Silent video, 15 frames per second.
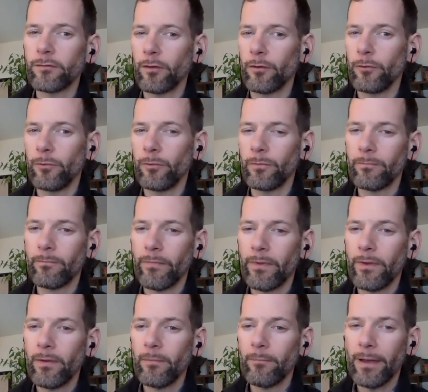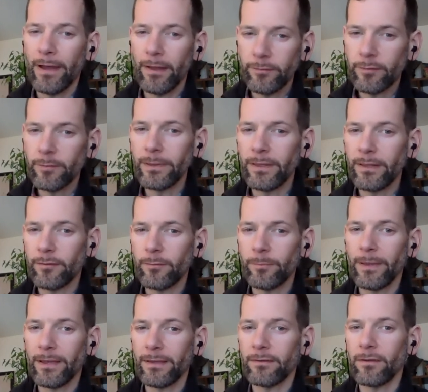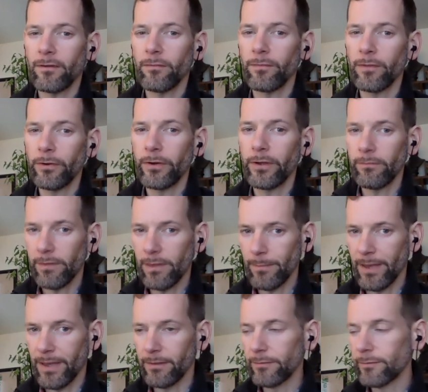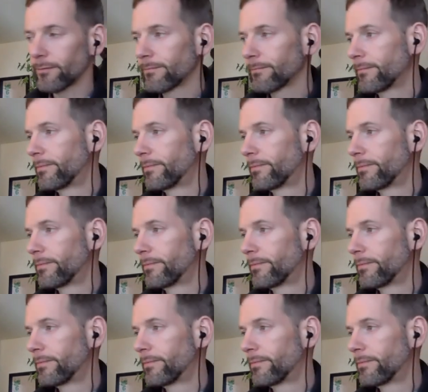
So possibly expect a flurry of emails.